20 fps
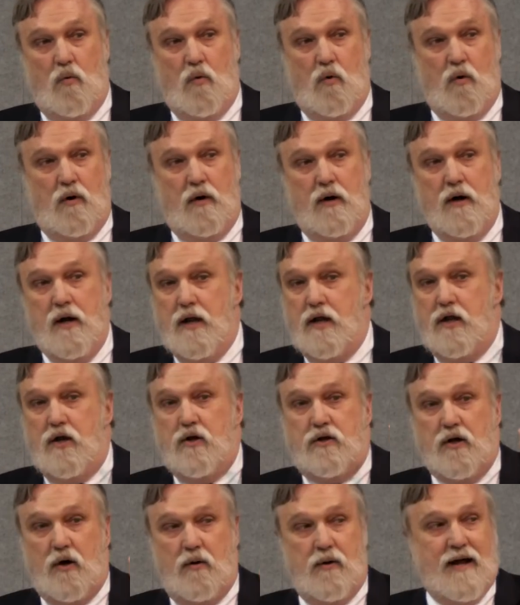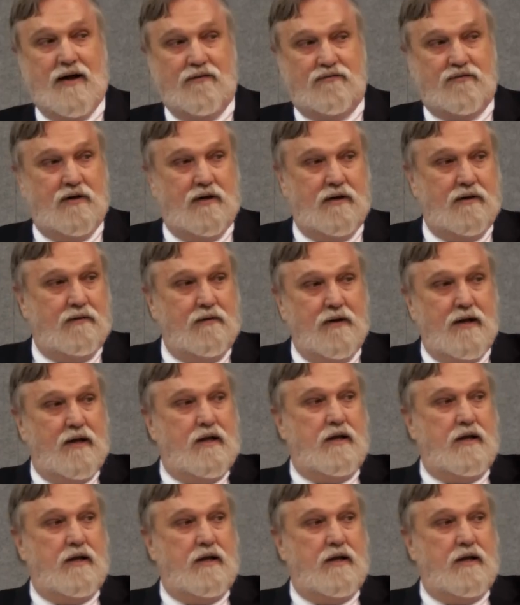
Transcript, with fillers: war. You don't have to,